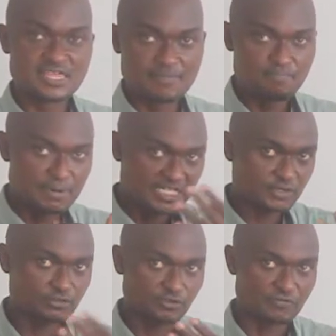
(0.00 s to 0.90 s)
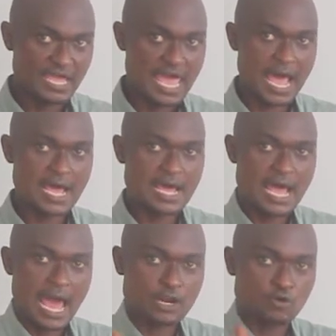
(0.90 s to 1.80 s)
The particles of air
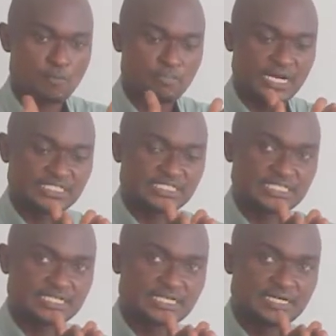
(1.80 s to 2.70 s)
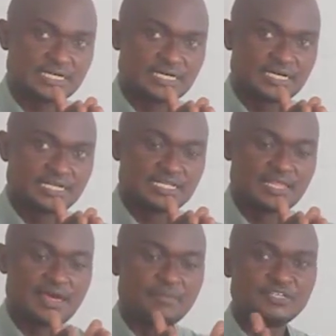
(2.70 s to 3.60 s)
are compressed,
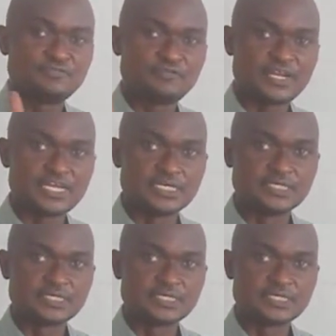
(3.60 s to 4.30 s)
then they are a bit freed.